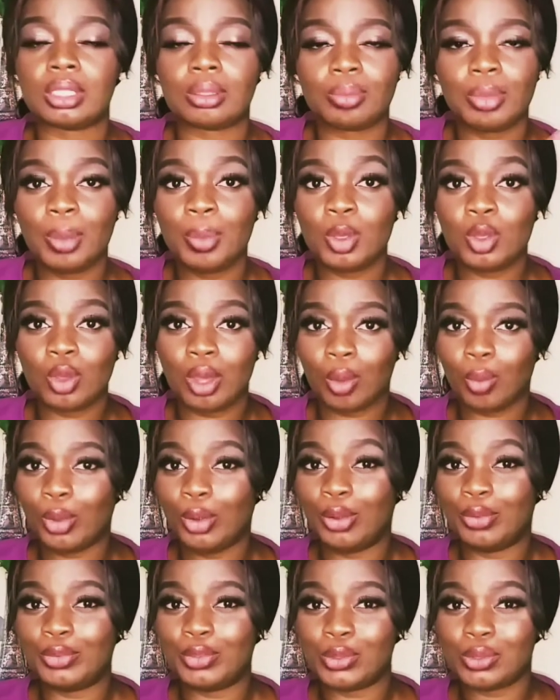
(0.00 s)
Maybe you are one
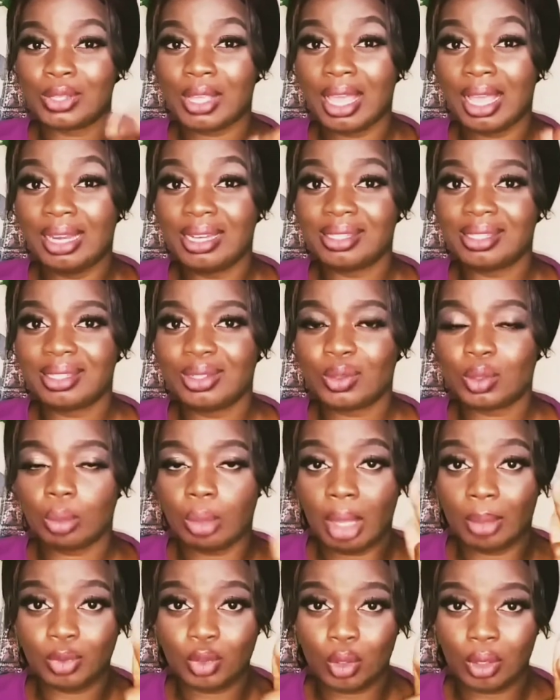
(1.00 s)
of those and you're listening to me.
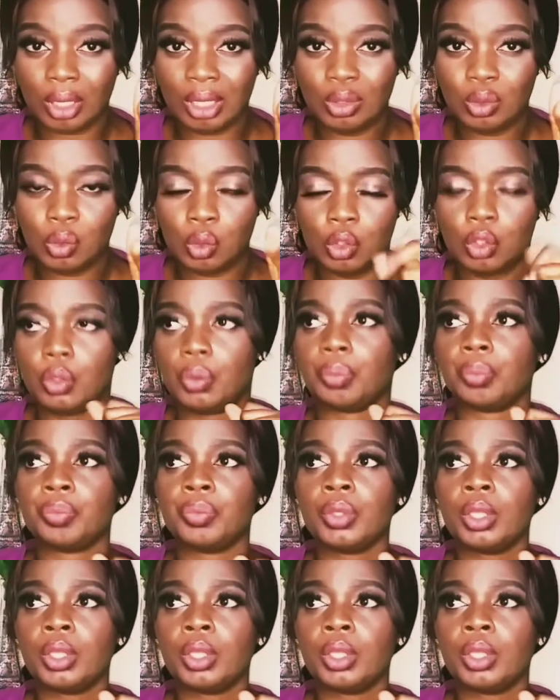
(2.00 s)
I'm talking to you.